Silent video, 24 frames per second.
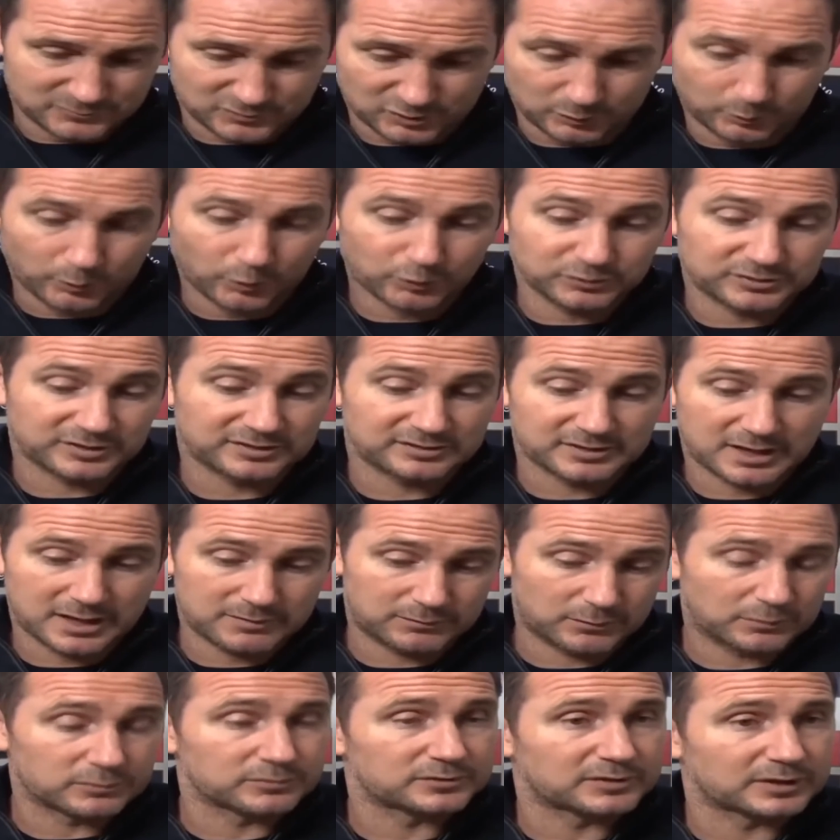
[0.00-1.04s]
towards his
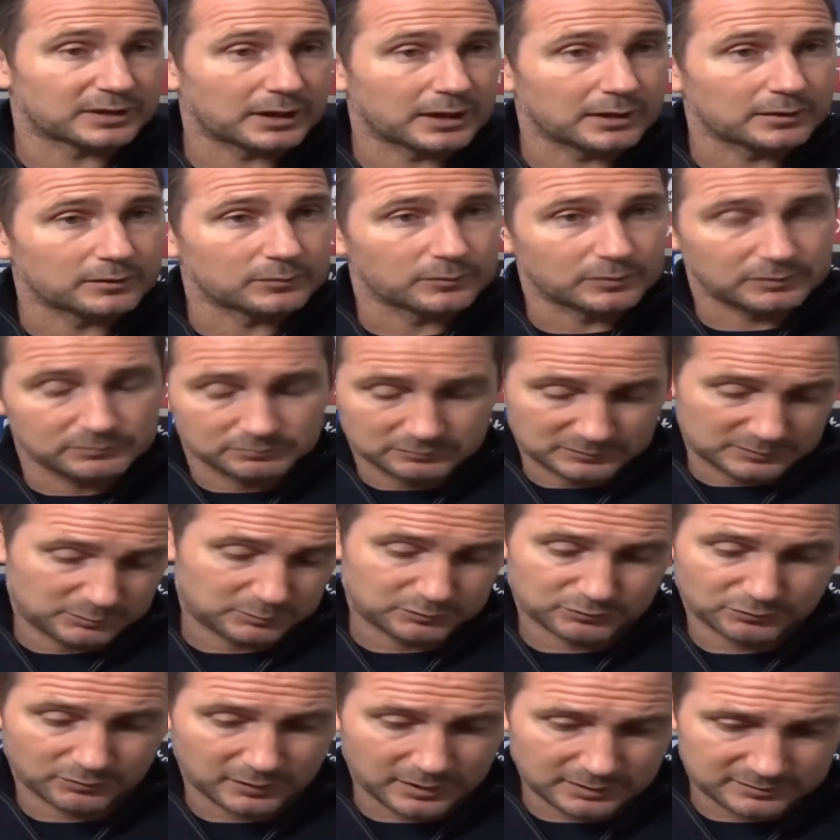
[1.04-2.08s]
level today. He
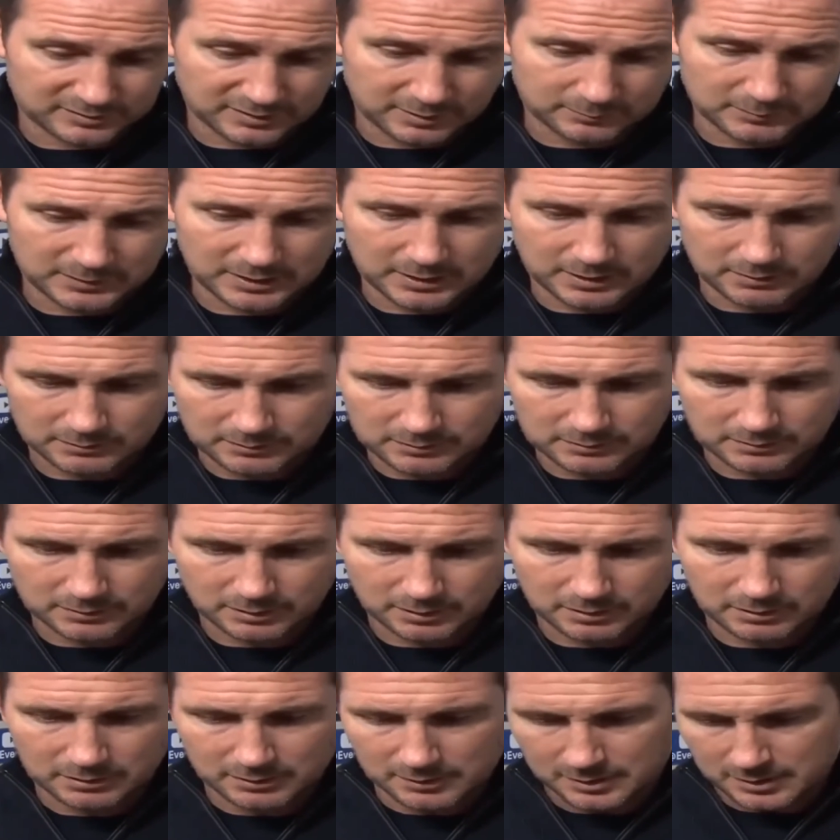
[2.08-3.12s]
was right up there. And
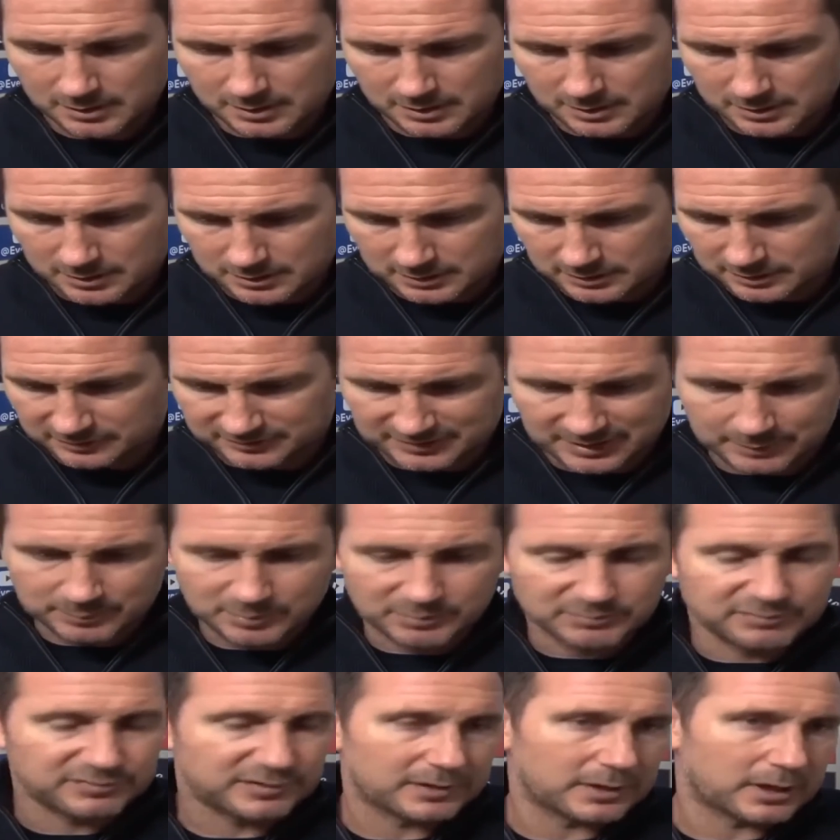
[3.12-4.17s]
let's
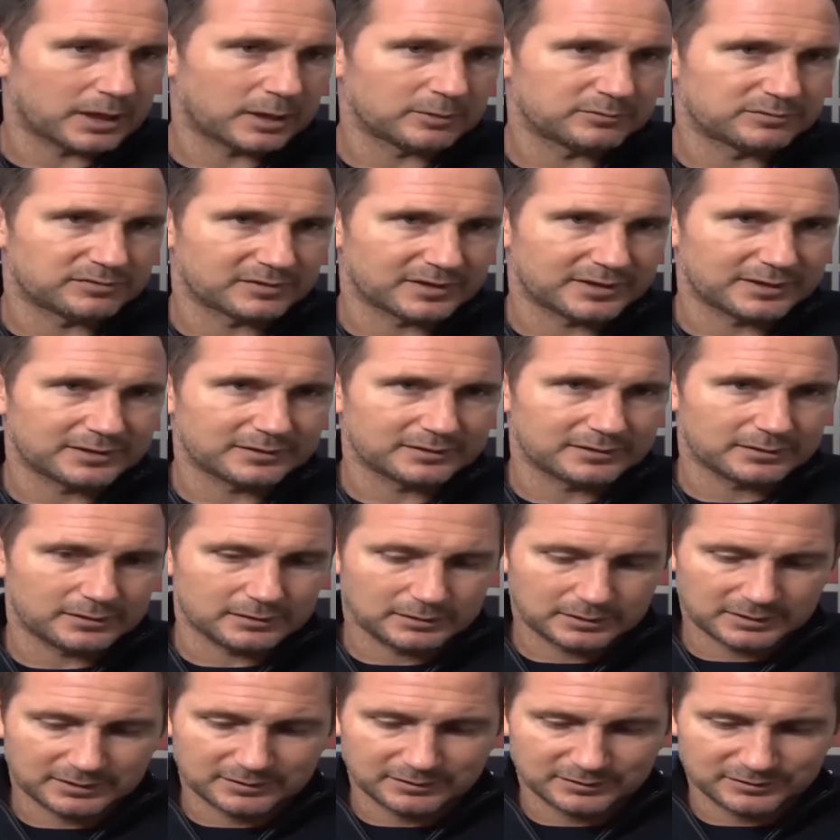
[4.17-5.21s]
keep him fit, hopefully, and
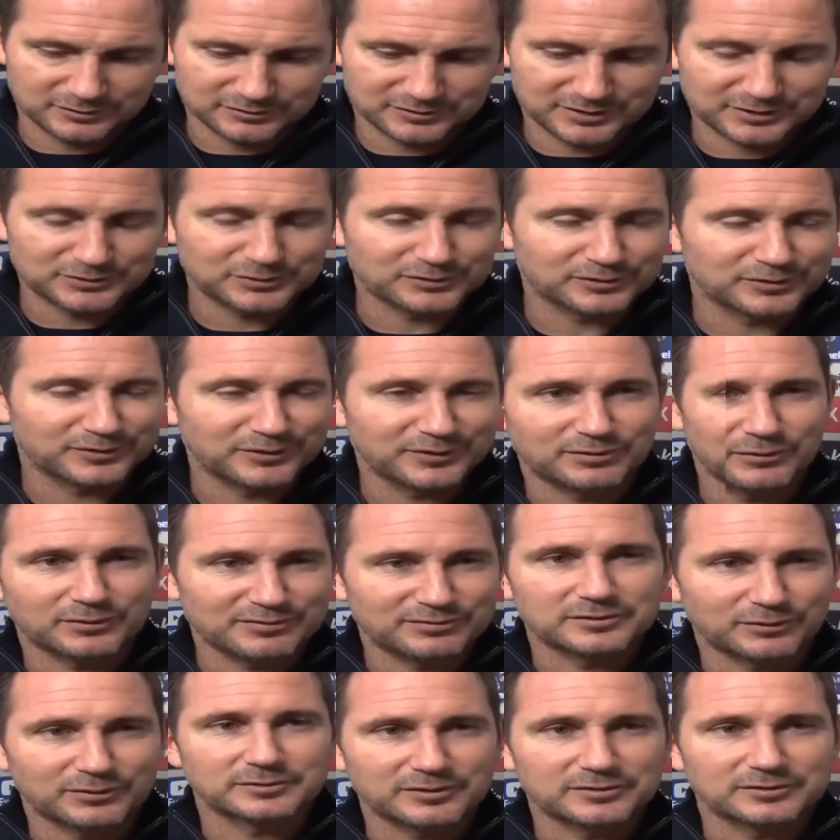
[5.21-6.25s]
he can continue to do
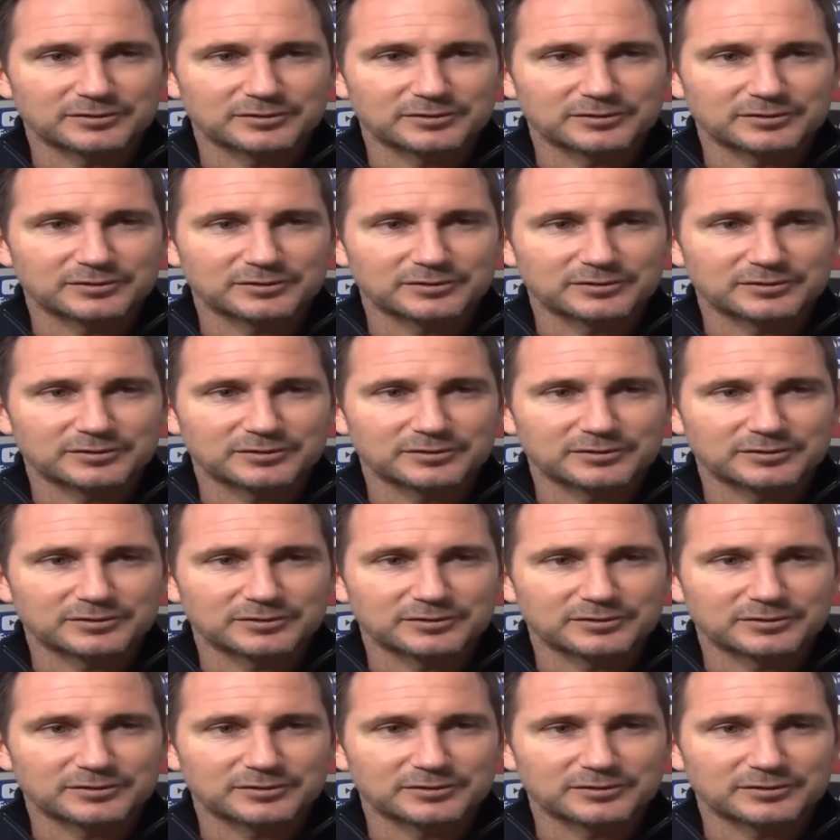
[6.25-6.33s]
that for